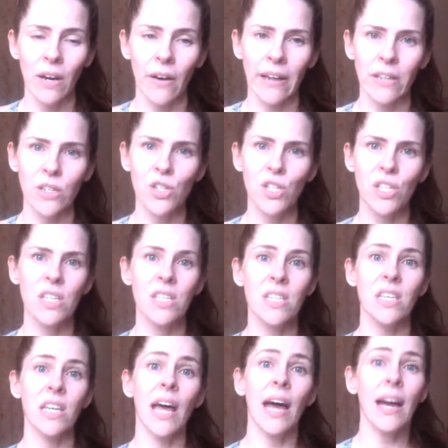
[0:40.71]
And she is
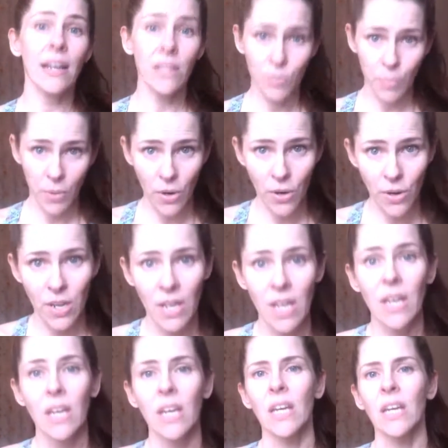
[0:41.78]
an expert
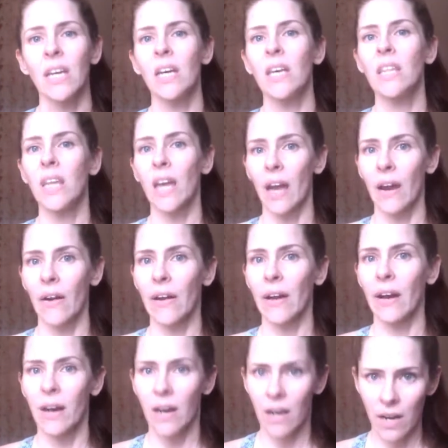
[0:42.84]
in the
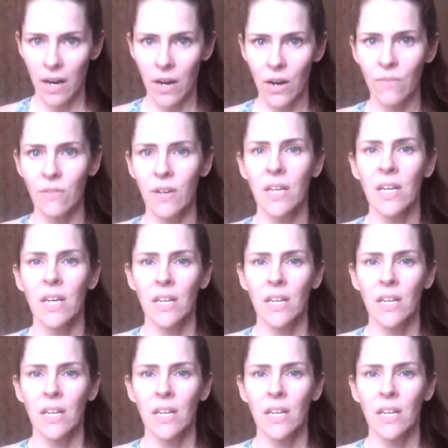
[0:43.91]
area of